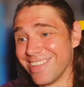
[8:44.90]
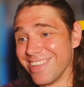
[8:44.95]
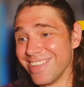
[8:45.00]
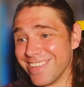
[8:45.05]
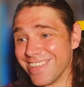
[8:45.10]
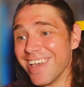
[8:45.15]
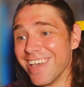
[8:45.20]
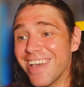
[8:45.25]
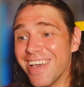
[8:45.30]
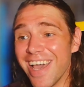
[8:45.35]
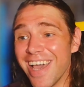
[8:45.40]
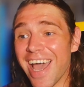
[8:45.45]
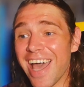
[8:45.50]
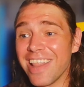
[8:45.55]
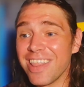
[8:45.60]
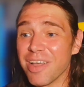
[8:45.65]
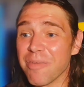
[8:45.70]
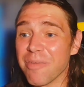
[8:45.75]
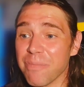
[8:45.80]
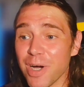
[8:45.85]

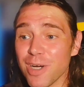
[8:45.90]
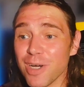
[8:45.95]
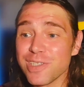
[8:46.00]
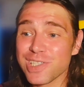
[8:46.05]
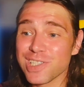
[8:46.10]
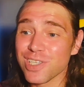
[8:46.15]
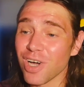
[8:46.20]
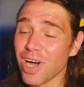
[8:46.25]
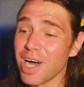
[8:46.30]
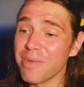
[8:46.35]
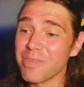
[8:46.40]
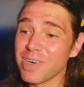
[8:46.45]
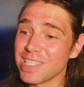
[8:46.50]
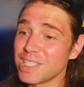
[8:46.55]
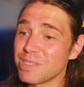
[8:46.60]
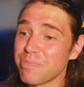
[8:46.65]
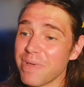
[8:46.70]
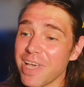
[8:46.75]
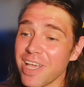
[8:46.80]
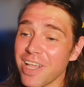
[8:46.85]
And the most time I
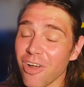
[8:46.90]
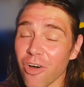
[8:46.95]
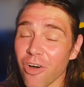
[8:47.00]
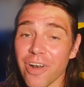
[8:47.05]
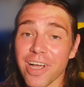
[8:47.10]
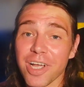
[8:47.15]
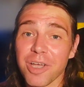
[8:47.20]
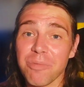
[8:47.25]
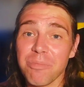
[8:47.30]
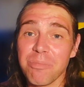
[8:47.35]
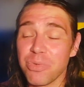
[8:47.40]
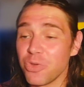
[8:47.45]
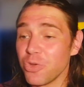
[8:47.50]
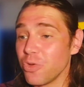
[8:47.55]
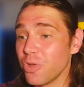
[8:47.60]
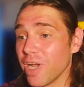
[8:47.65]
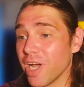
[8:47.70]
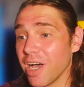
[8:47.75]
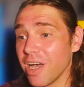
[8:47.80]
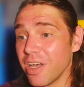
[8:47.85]
spent on a
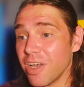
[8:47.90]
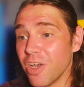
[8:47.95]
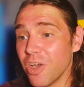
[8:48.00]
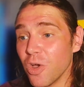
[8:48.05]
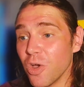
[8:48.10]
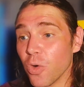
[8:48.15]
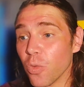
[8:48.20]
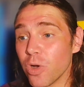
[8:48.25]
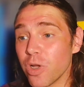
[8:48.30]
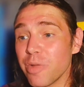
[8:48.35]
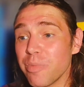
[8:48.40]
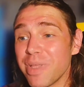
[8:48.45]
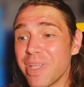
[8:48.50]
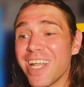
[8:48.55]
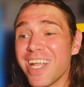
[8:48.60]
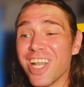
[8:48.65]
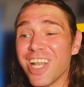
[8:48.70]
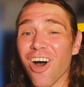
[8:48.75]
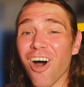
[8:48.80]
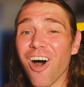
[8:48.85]
computer would have been
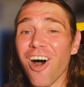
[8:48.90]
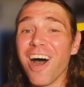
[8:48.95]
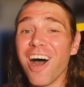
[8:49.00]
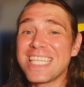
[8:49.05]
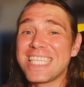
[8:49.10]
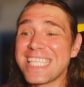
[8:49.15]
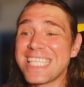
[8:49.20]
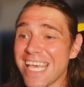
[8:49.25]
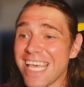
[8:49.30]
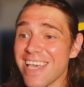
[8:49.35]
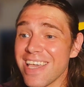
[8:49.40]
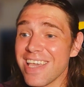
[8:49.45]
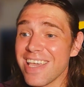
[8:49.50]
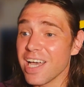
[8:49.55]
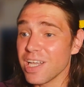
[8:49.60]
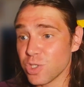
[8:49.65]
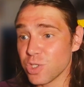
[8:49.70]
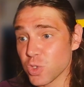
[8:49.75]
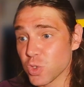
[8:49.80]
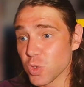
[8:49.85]
in IT
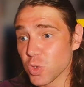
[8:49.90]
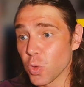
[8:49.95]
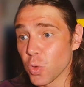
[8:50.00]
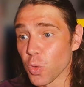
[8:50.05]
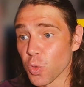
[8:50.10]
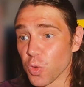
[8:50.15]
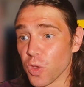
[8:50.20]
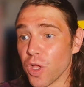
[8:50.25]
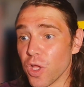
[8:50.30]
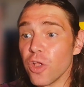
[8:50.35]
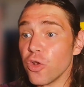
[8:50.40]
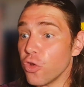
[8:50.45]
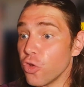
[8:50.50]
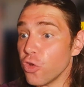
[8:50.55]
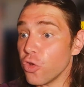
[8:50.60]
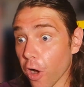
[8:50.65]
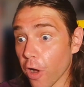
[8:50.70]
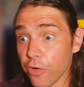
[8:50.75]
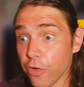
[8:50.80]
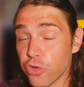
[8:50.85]
at school,
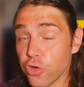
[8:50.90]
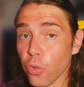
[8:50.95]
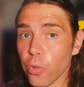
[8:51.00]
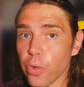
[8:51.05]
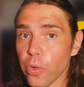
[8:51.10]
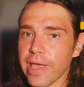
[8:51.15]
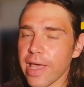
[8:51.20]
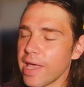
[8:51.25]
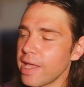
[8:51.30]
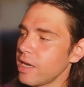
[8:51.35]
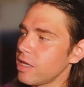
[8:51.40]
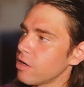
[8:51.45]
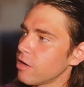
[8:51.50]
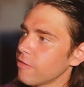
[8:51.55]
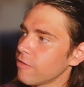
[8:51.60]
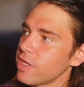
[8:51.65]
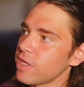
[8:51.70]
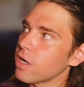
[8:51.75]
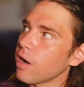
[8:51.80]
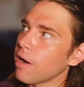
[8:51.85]
not doing any
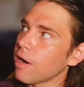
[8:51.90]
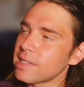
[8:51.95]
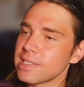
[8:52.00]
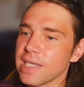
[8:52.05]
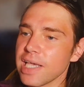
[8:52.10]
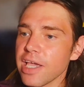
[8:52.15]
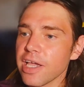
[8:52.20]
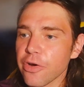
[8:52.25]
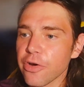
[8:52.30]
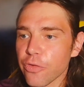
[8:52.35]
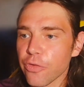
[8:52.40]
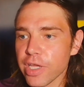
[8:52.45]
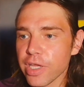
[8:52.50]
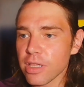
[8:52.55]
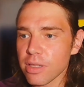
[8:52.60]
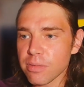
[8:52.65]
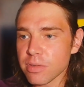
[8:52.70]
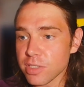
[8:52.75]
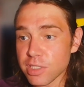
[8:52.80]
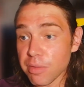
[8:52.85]
of the IT
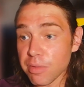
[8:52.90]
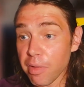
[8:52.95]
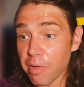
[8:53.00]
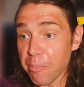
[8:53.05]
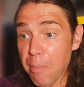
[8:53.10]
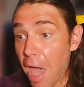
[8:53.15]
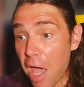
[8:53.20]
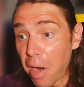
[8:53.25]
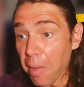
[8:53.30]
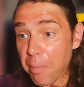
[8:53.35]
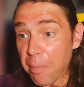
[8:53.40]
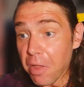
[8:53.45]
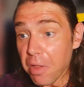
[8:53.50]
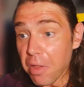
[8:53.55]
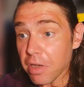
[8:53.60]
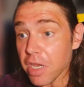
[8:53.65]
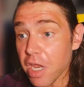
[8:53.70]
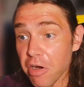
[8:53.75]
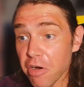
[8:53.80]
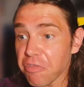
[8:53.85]
curriculum, because I'm like, man, I'm
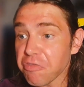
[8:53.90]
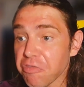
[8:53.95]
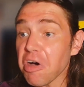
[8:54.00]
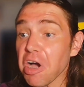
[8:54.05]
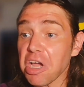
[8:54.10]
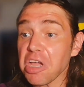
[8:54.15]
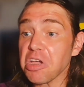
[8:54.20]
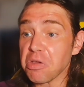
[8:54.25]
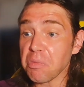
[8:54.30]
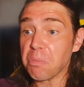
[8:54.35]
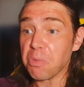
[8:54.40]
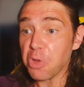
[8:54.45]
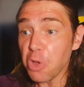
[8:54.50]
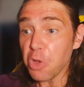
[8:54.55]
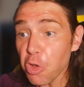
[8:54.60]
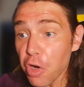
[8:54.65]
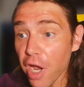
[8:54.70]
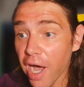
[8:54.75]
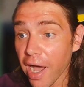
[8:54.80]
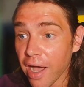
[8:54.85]
in near a fucking
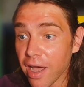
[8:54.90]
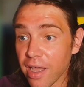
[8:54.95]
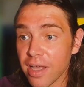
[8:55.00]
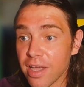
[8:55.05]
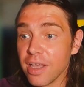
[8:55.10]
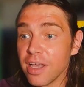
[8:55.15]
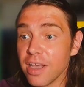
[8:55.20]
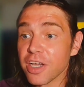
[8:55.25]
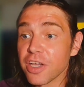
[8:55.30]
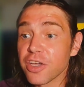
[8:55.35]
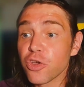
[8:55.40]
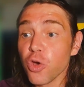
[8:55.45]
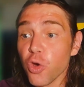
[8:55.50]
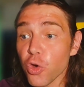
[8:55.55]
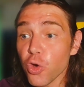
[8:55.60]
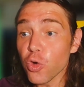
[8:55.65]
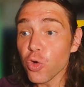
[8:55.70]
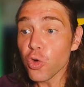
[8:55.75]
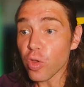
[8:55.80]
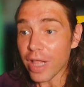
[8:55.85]
computer.
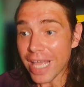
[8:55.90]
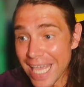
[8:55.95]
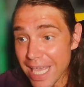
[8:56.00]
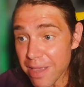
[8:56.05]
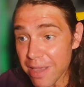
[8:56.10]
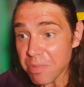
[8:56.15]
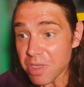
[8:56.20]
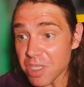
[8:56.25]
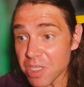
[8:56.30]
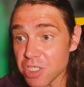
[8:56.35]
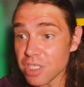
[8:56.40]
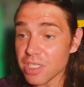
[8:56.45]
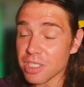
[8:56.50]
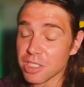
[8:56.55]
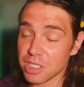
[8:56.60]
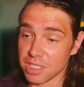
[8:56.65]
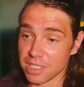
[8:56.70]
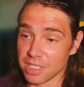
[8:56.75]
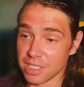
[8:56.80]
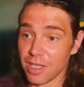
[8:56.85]
Google
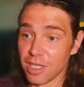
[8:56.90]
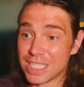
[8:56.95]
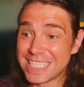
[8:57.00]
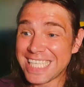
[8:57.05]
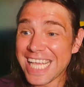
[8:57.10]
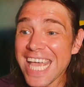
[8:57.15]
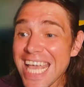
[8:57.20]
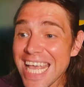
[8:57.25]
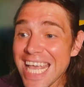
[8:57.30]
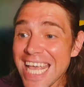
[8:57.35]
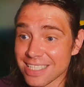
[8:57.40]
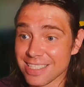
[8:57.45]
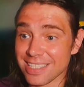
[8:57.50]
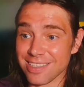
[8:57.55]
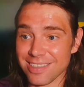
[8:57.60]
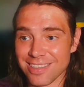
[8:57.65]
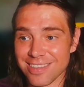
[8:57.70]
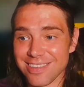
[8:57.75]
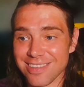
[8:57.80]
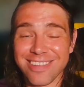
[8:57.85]
images,
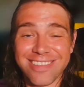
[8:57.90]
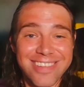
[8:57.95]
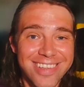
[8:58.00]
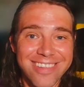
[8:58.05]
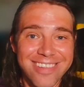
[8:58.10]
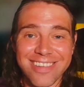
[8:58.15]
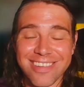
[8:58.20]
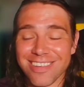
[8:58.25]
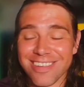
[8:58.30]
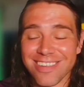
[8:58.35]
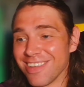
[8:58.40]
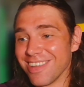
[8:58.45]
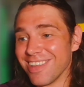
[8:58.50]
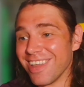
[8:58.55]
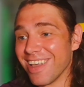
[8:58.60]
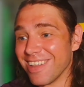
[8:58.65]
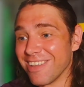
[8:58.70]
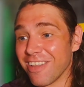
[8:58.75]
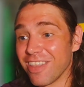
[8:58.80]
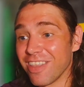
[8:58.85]
tits,
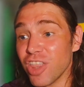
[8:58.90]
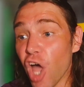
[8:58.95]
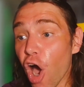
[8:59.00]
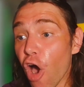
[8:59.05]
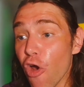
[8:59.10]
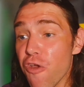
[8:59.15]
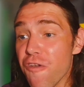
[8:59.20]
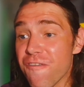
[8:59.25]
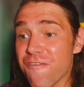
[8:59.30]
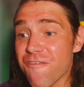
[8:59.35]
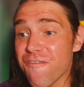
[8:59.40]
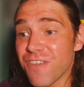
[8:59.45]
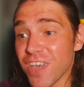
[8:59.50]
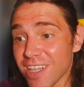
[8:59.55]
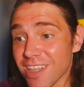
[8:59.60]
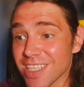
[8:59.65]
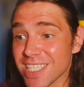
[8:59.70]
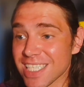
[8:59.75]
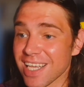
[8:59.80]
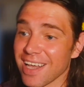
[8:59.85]
no
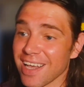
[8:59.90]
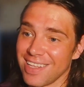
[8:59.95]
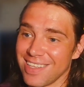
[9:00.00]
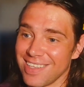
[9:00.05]
filter.